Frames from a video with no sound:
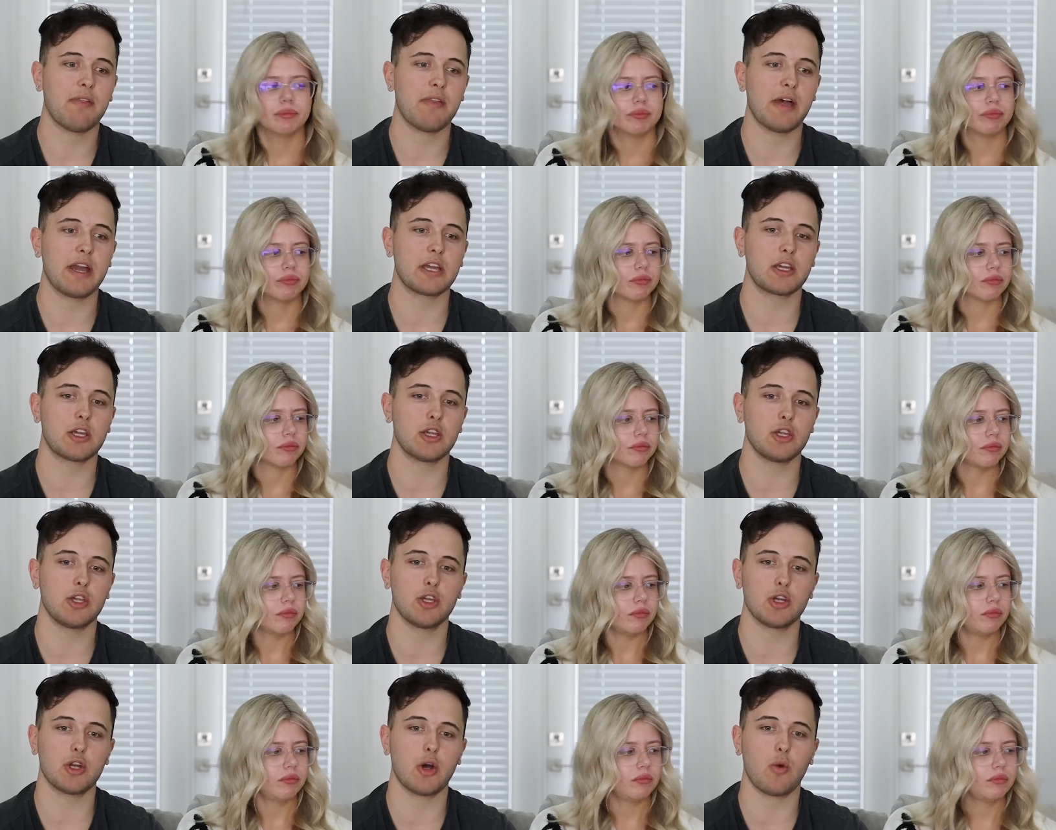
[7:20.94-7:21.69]
Speaker 1: and like
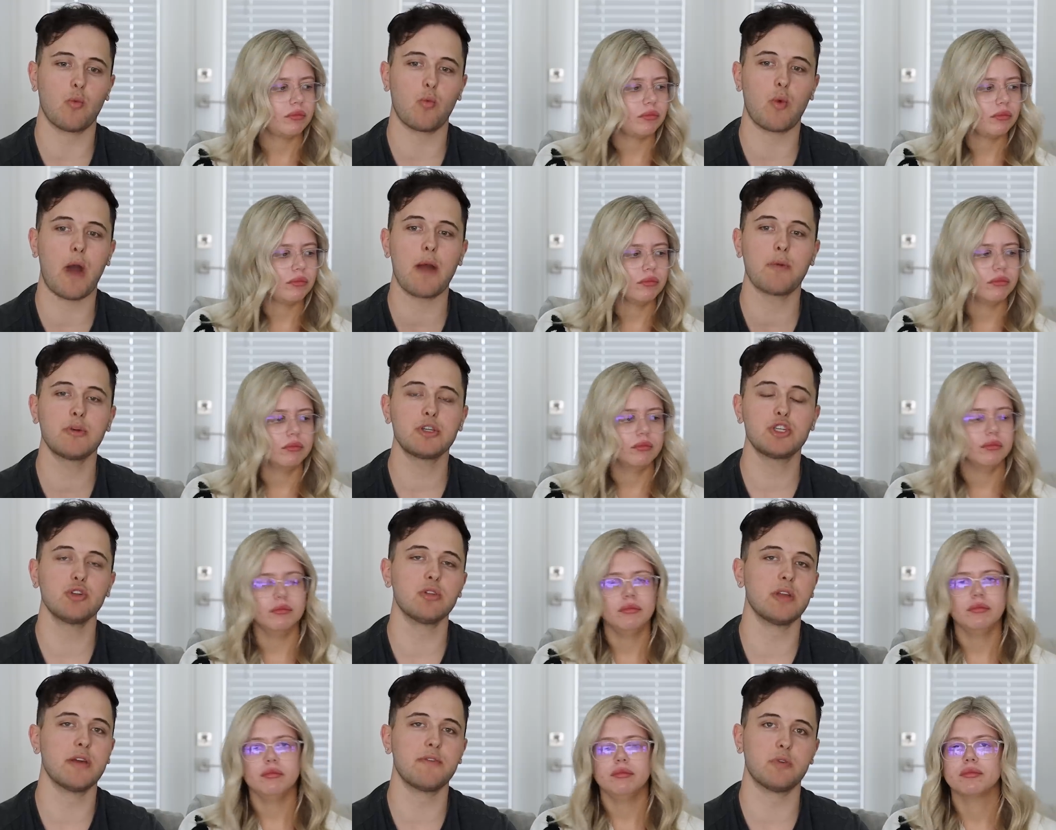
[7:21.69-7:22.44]
you know why
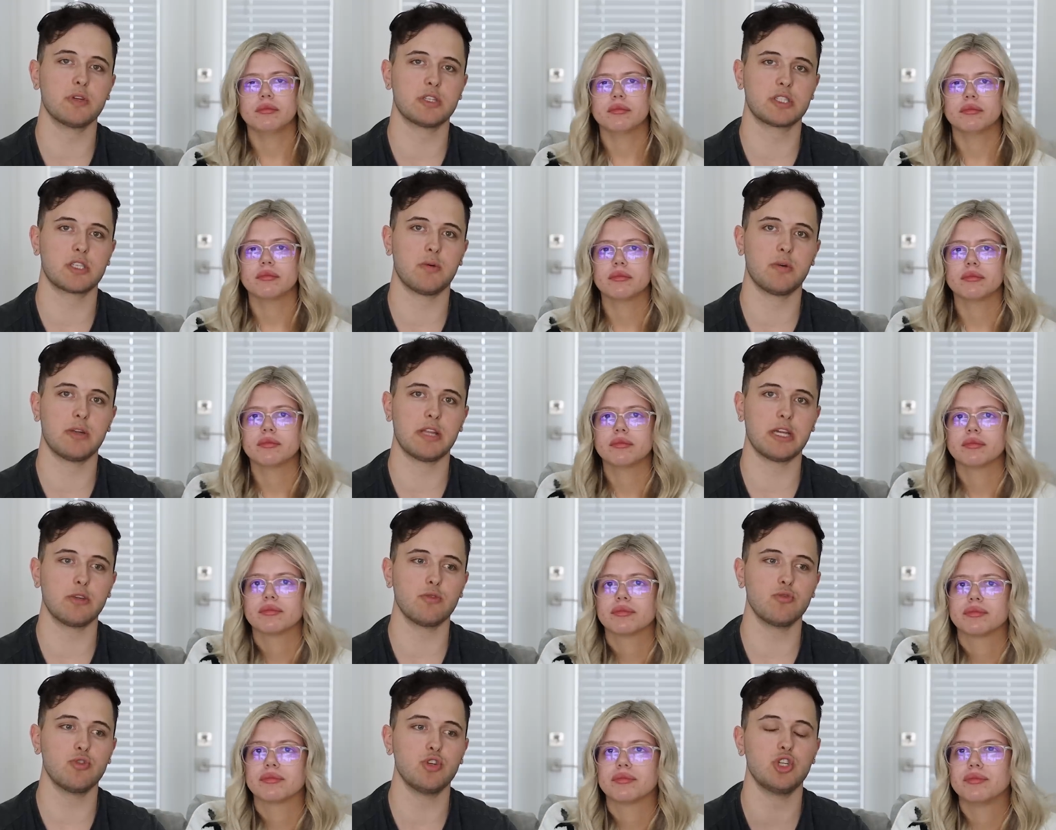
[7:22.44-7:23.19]
would you live with
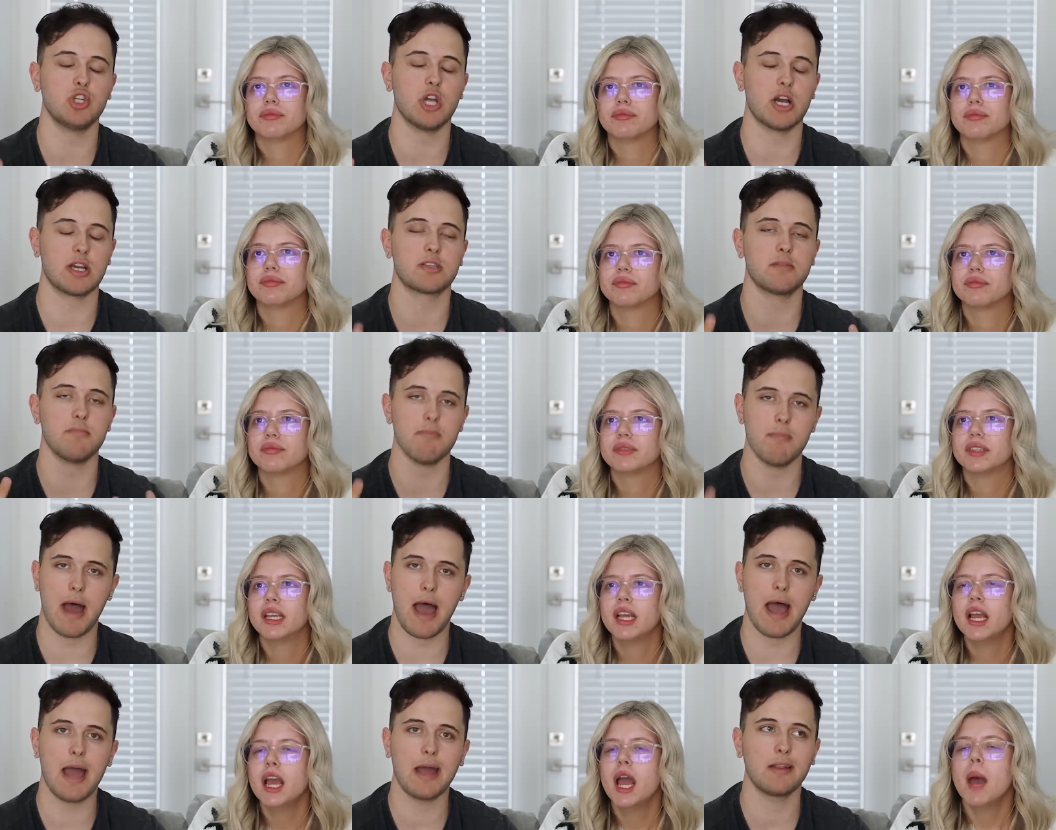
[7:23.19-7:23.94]
someone that you
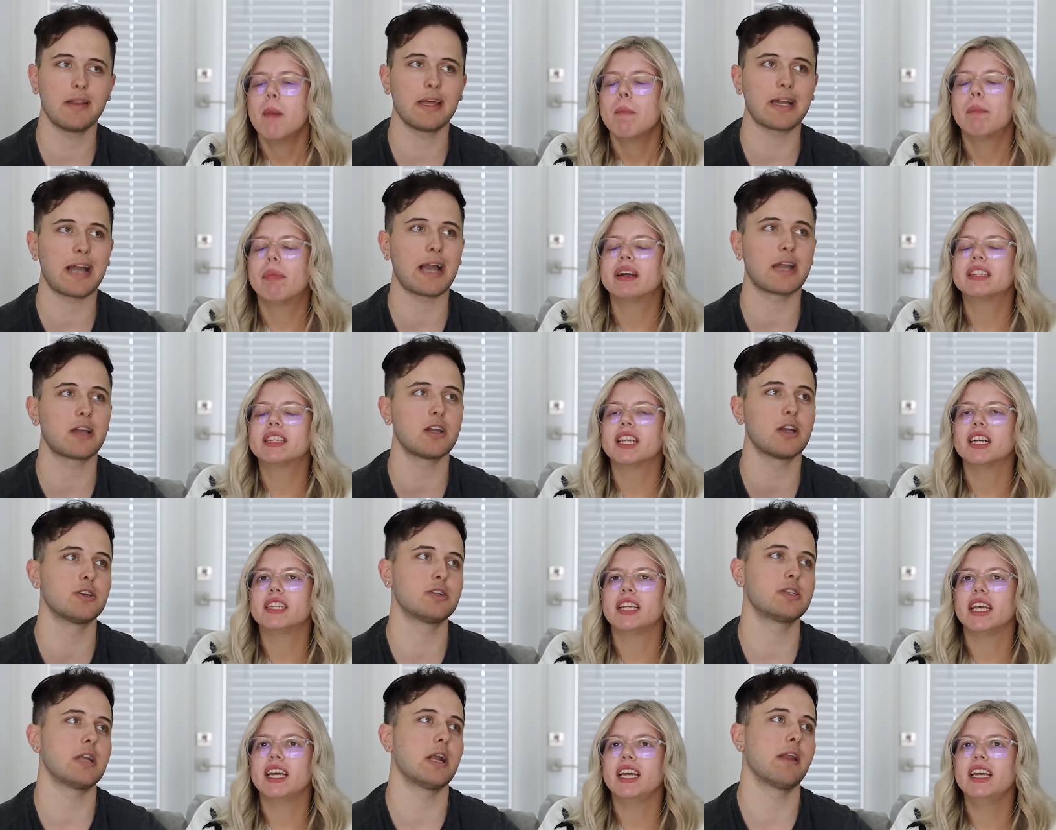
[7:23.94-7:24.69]
just met? Like, but
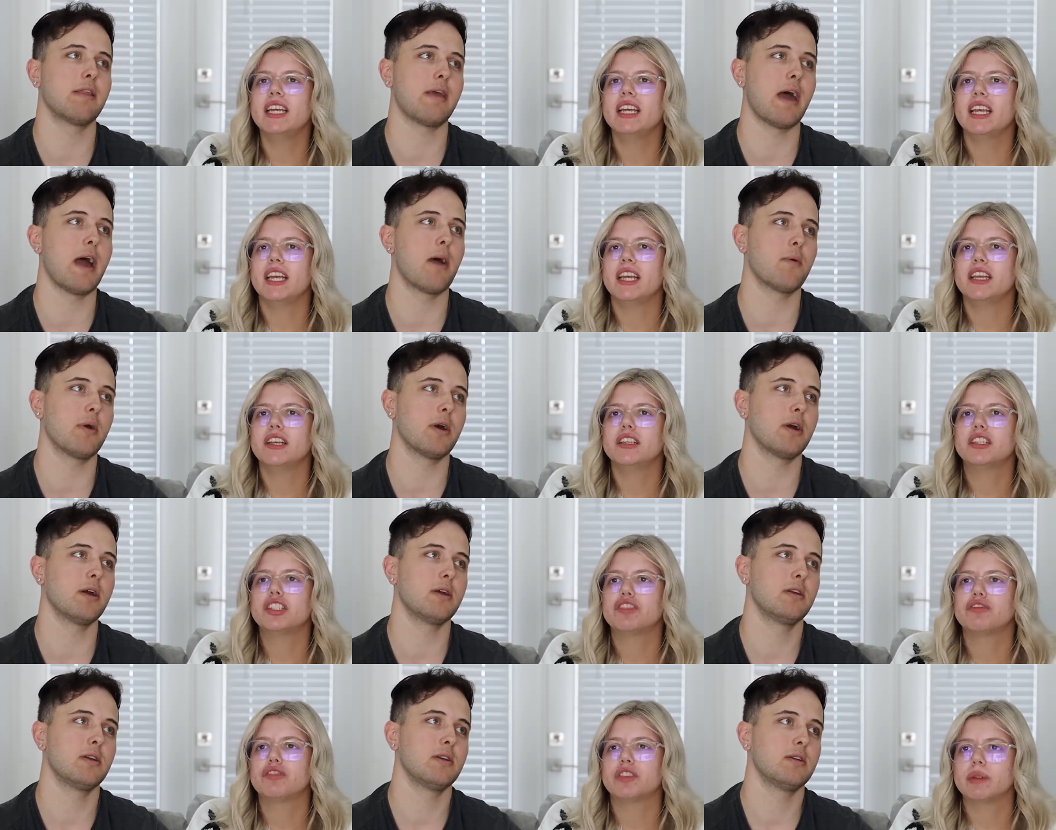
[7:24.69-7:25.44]
the thing
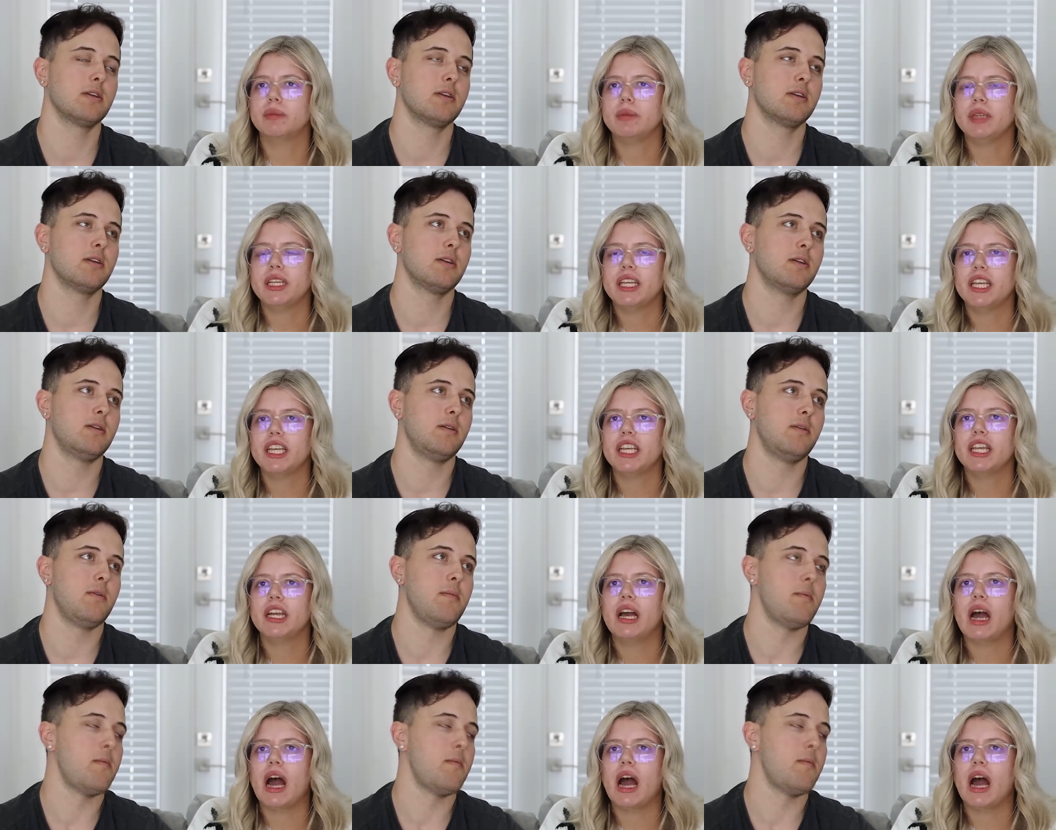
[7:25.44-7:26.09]
is, way.
Speaker 2: for me,